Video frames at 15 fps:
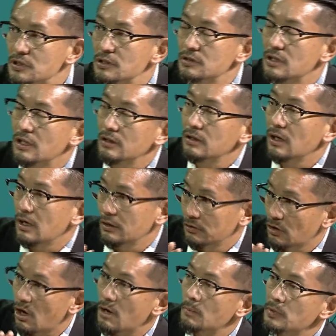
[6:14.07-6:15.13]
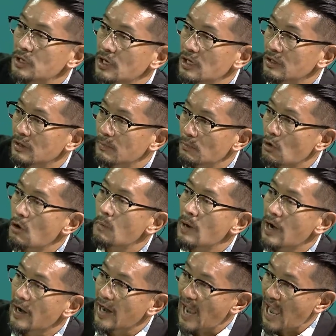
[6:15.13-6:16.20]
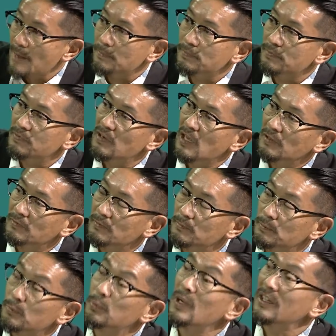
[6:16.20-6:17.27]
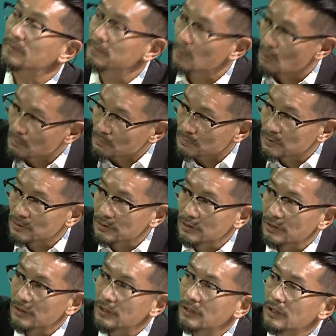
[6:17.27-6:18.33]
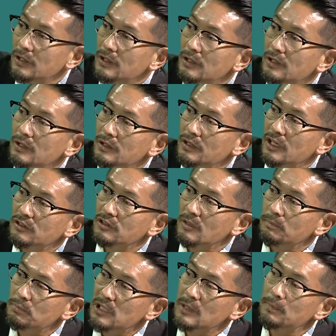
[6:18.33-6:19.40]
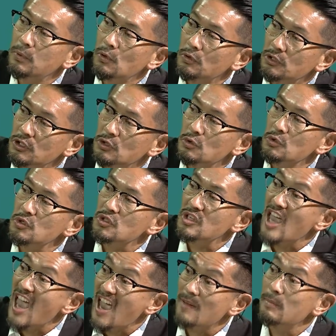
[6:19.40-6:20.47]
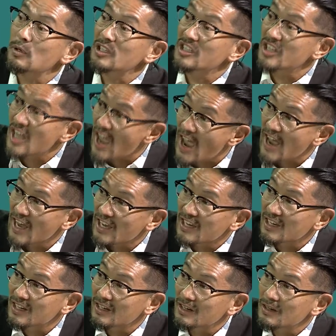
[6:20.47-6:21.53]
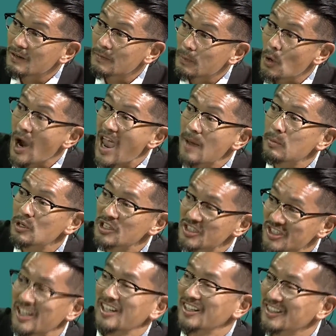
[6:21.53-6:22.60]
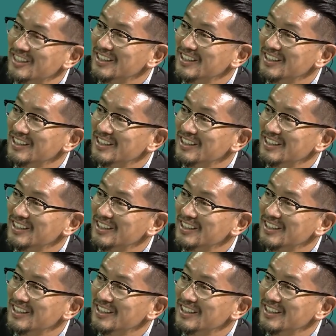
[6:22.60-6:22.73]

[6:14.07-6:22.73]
is that a dominant mobile app platform that the people use every day for everything.